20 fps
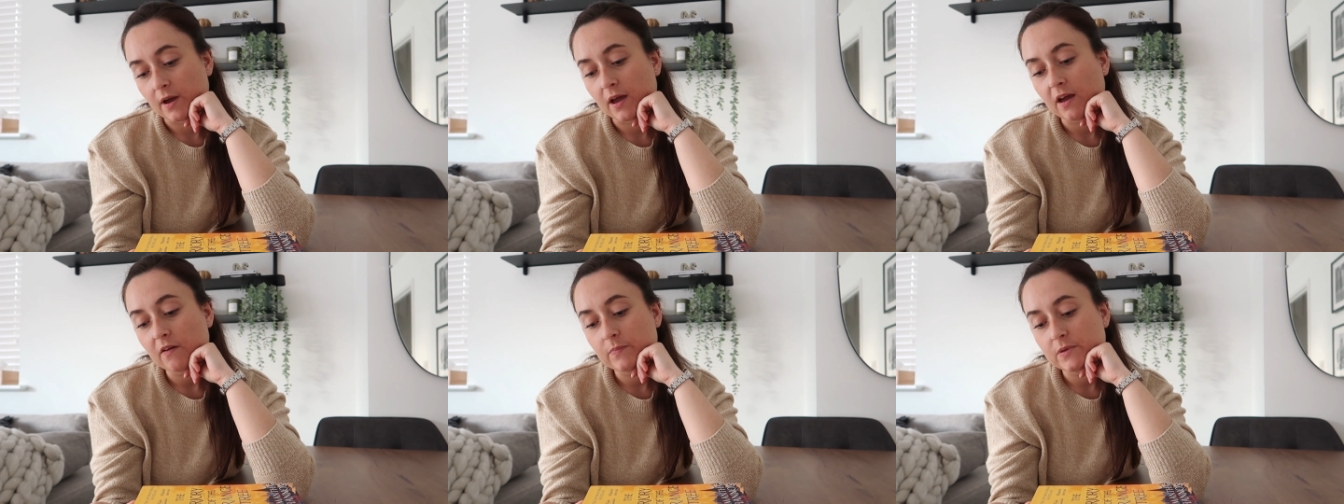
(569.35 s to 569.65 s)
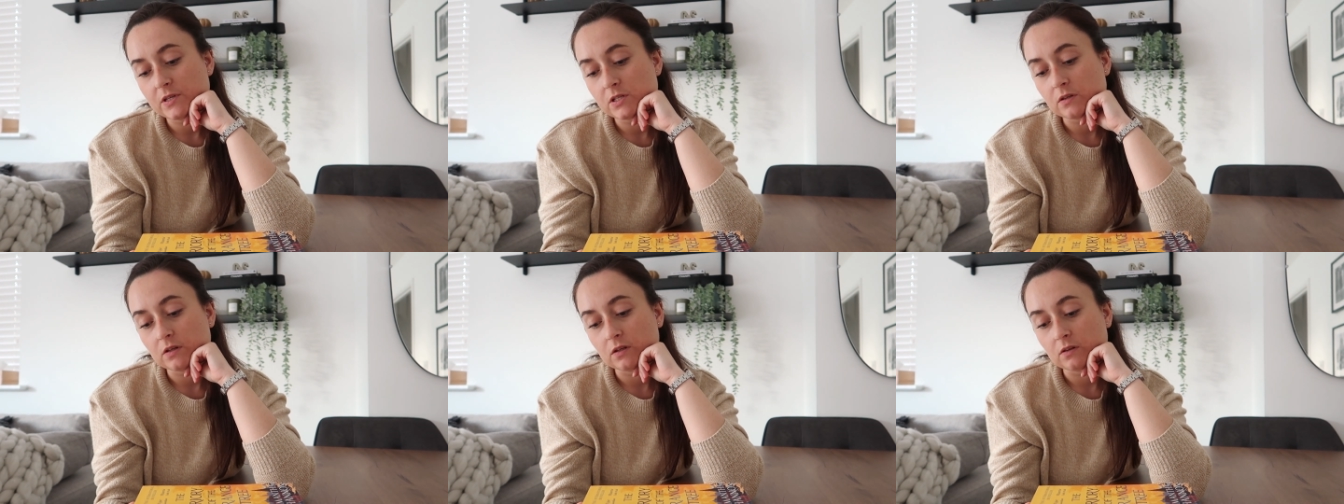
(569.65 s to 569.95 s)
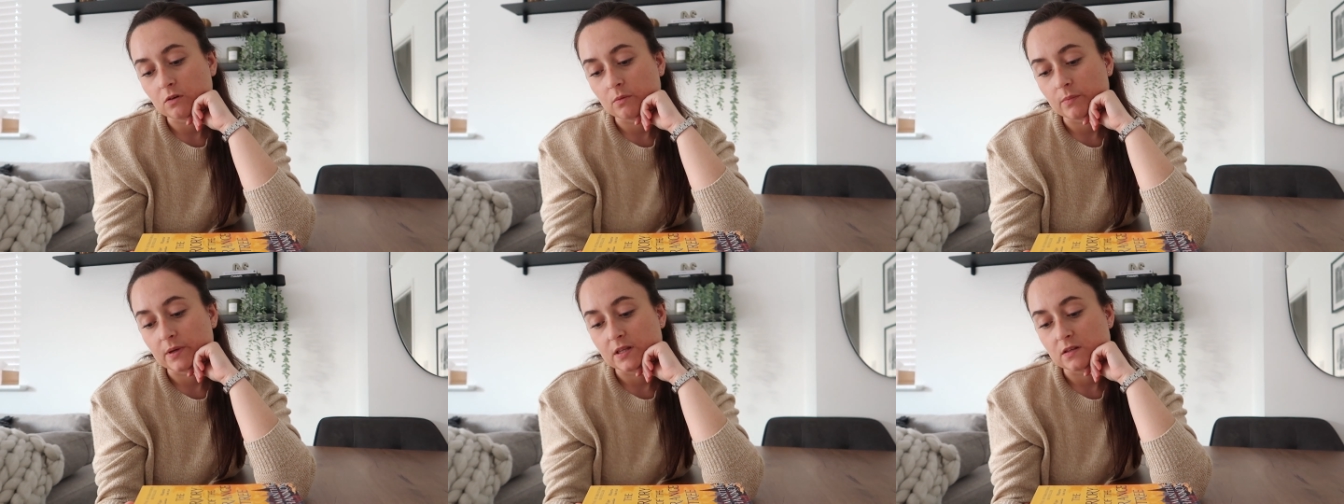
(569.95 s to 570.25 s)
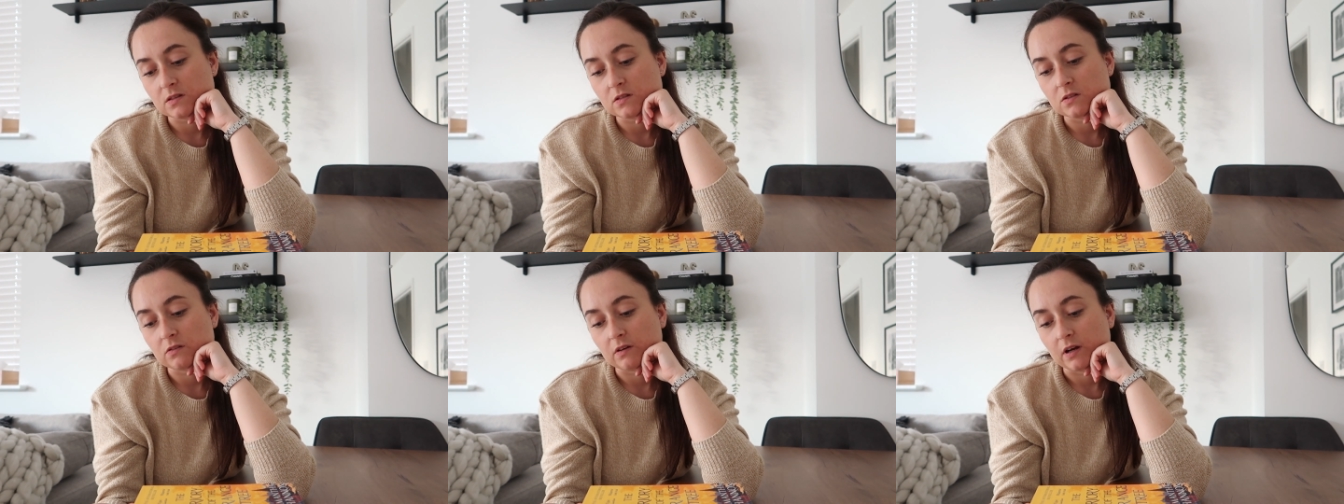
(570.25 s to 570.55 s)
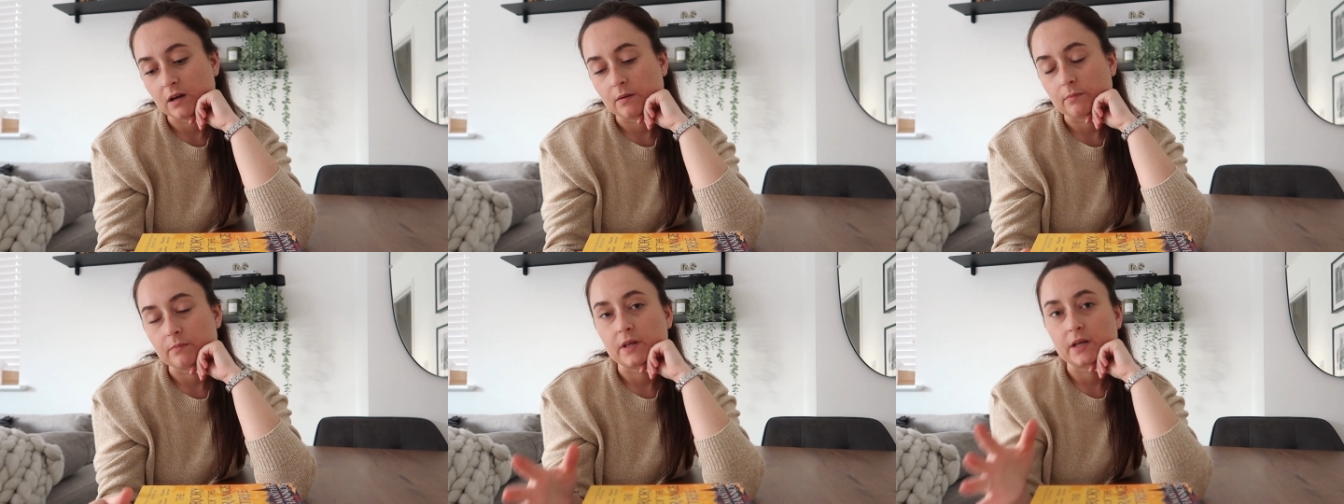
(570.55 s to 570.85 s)
I have been doing that on my
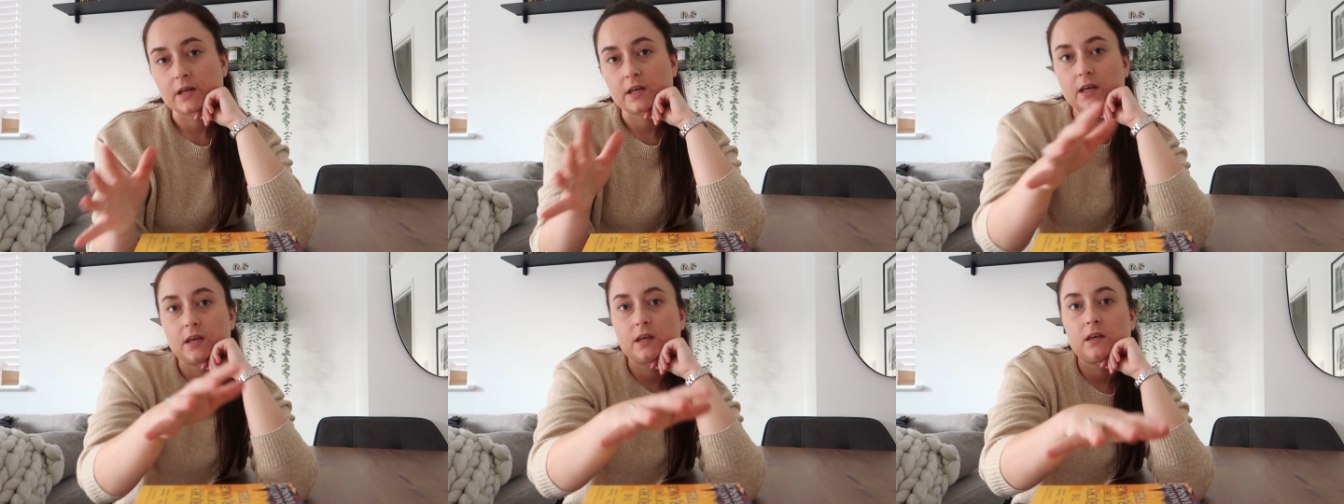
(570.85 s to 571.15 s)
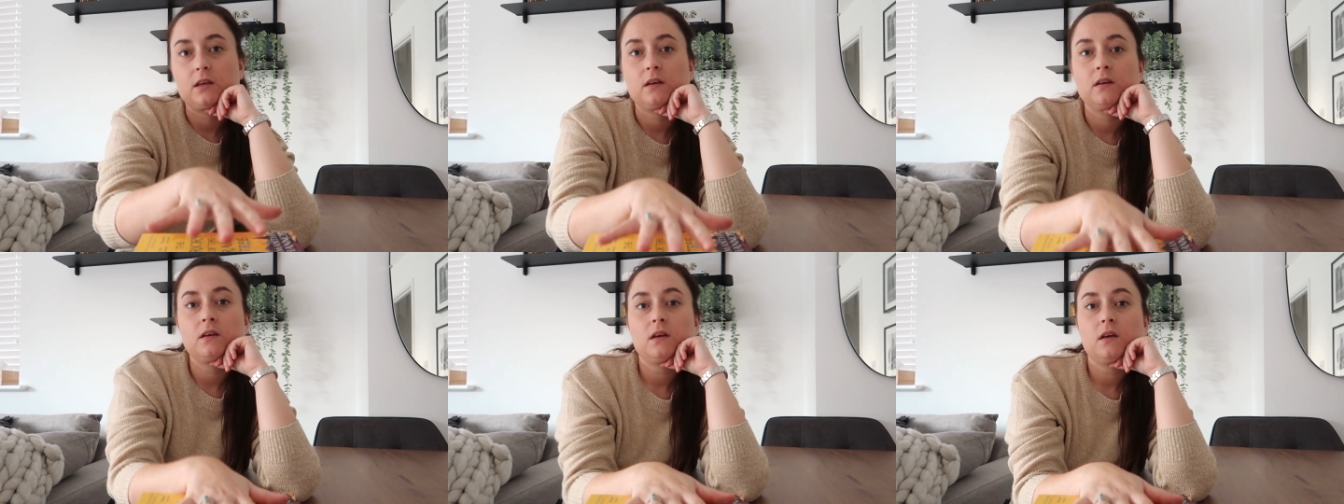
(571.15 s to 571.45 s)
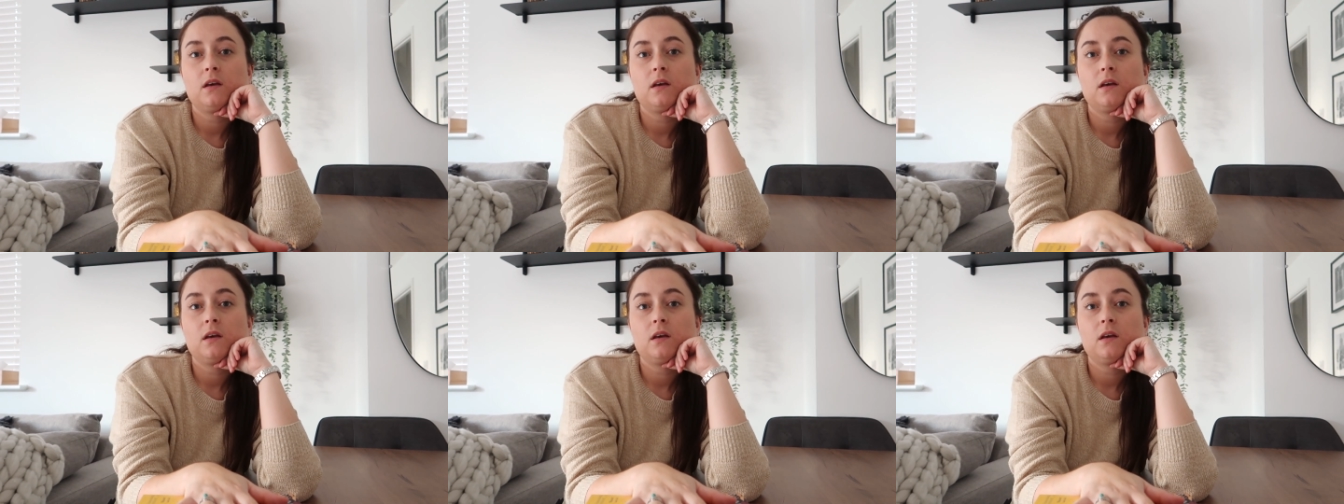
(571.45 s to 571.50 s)
Instagram, like a,